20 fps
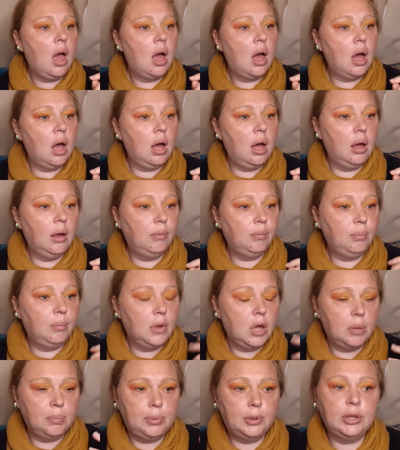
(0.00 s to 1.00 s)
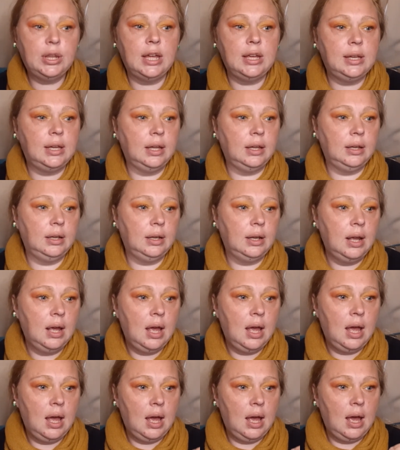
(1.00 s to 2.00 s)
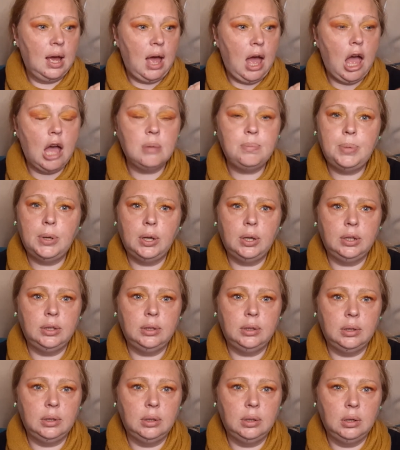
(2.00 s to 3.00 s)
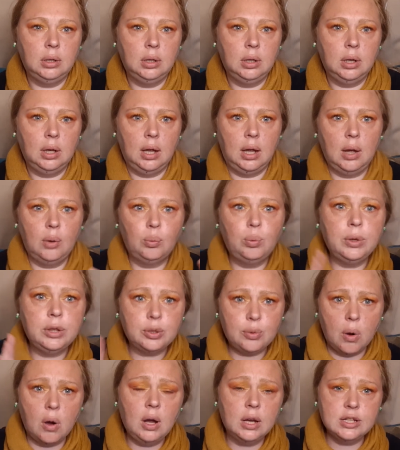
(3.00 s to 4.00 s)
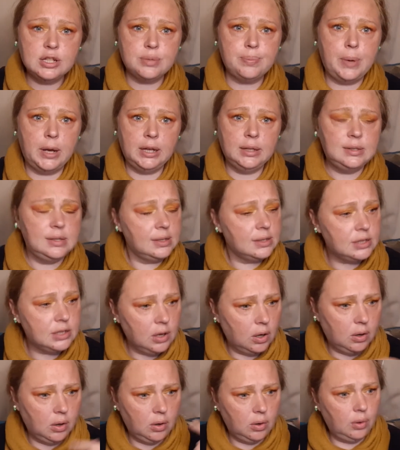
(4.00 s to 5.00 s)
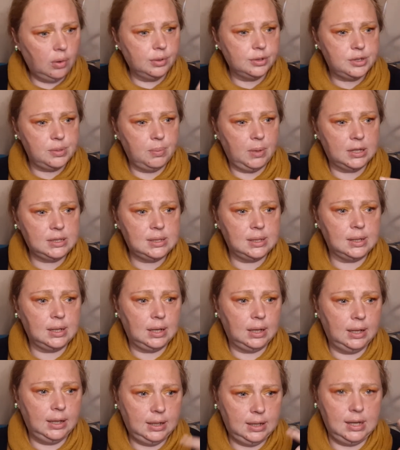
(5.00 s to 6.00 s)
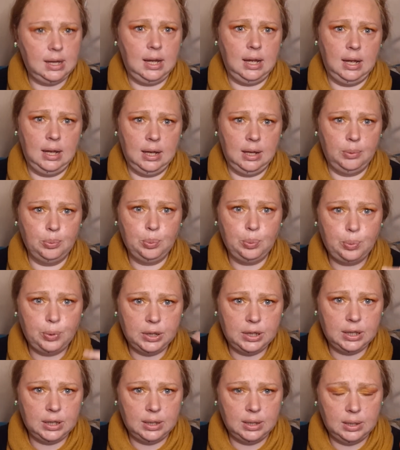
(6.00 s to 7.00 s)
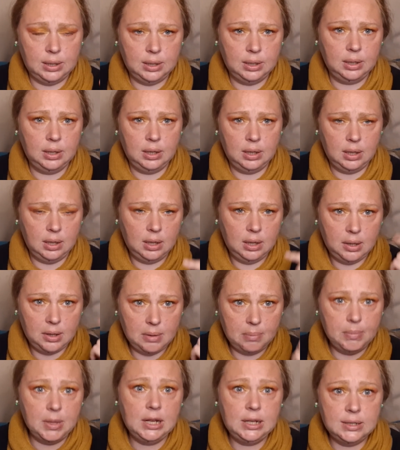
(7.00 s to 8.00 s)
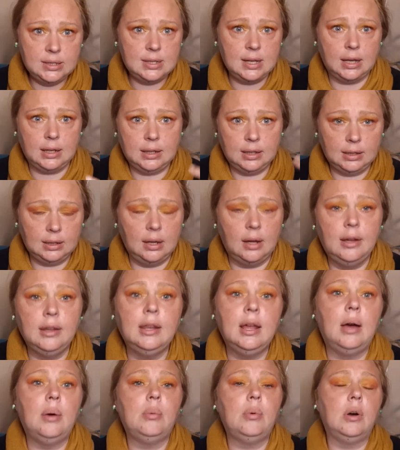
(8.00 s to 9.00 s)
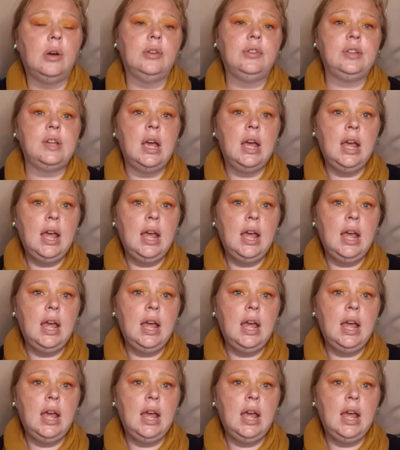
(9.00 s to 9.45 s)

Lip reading: But they can happen with quite a space. It's not automatically within a millisecond like that was.